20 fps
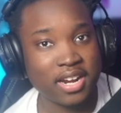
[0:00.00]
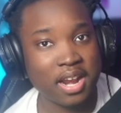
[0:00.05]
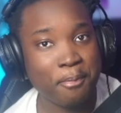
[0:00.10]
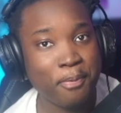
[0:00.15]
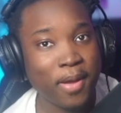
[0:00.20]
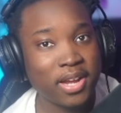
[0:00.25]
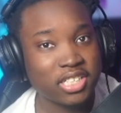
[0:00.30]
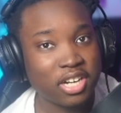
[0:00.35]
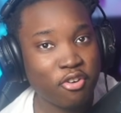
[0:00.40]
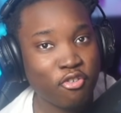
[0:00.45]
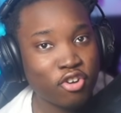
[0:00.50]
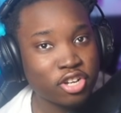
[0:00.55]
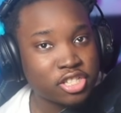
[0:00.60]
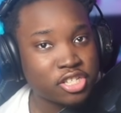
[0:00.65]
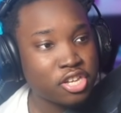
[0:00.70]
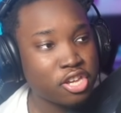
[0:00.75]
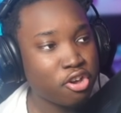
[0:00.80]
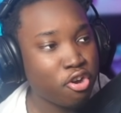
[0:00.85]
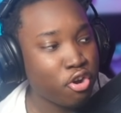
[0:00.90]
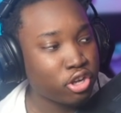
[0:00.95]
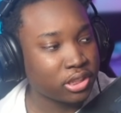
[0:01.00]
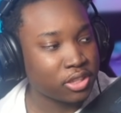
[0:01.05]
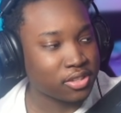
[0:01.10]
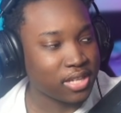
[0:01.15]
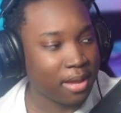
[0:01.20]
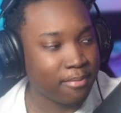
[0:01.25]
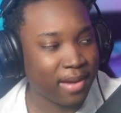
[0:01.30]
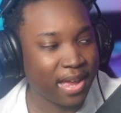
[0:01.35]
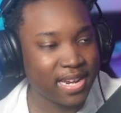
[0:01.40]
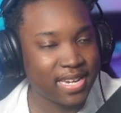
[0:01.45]
the picture, it was huge. It
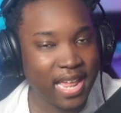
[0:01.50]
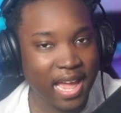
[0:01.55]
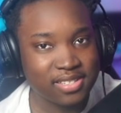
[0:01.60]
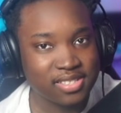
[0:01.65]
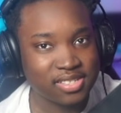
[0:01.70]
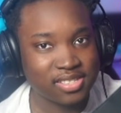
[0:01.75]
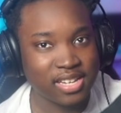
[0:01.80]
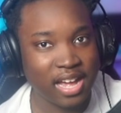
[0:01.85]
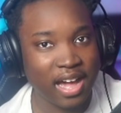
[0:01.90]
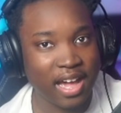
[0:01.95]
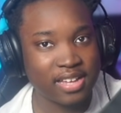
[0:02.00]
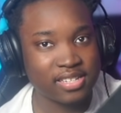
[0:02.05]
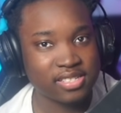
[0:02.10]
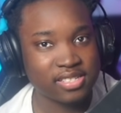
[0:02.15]
was like my desk size.